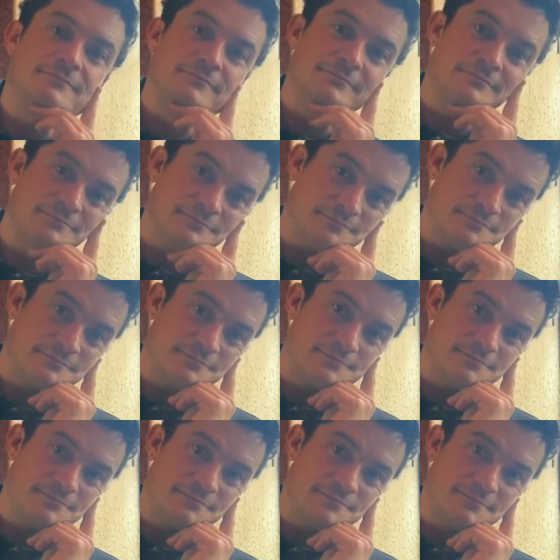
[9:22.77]

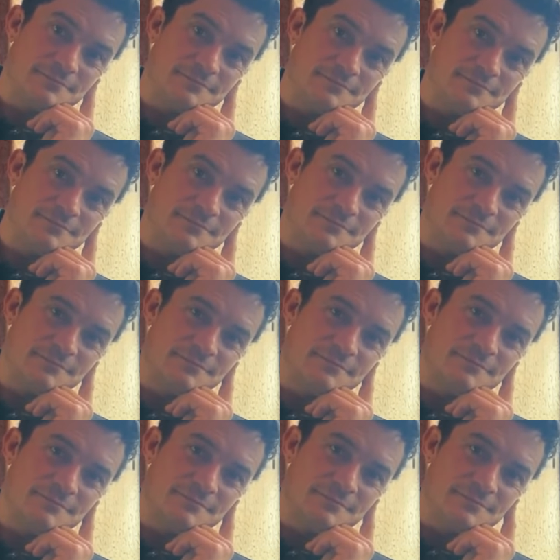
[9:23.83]

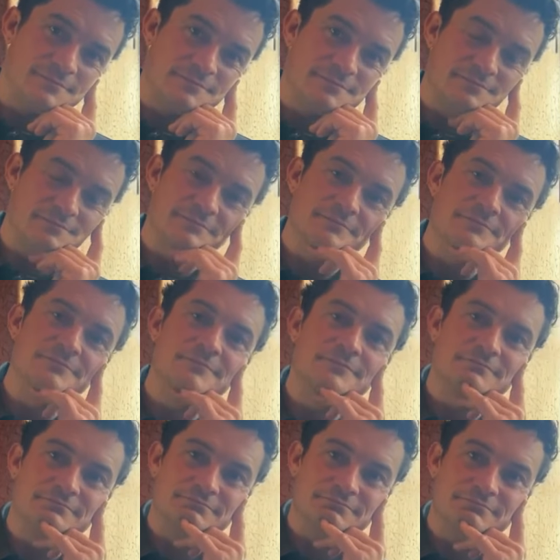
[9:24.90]

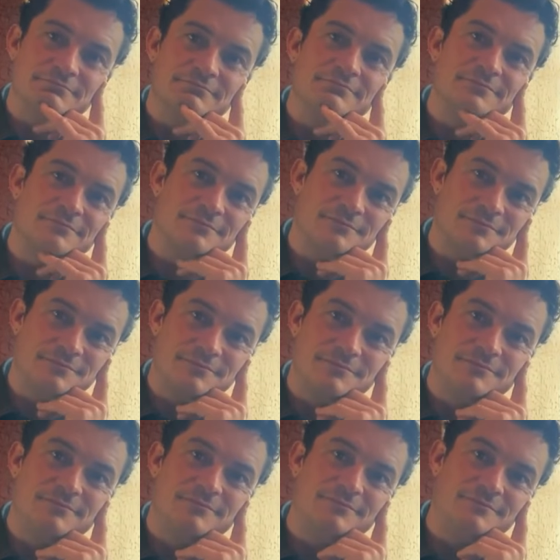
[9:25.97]

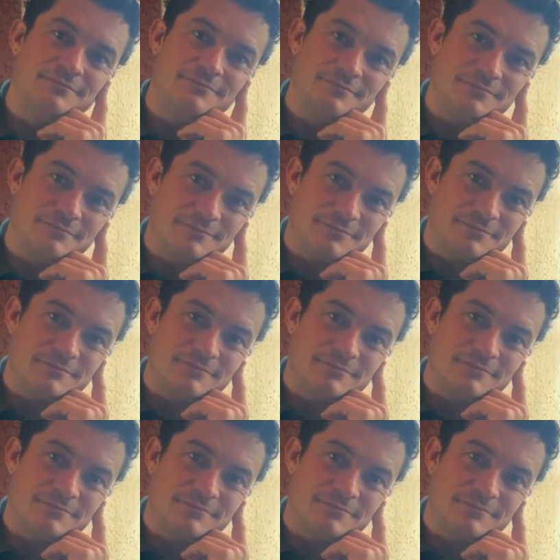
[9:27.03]
This person isn't speaking.